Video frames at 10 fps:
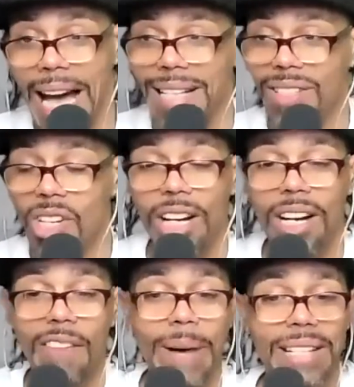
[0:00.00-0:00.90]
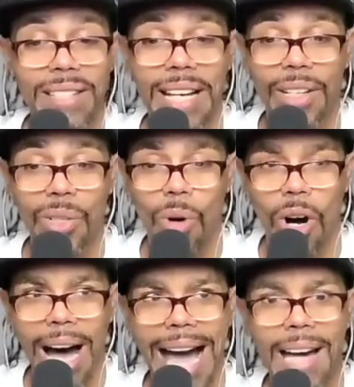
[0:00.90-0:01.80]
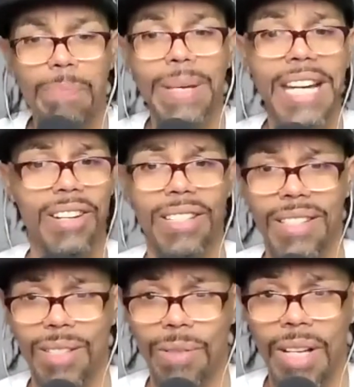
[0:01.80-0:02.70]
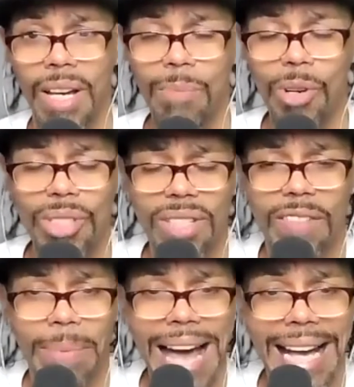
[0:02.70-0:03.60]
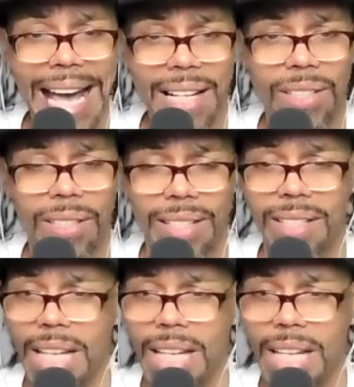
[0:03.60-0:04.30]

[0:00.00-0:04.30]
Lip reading: I started off by saying to you all, I appear as this person of Black excellence,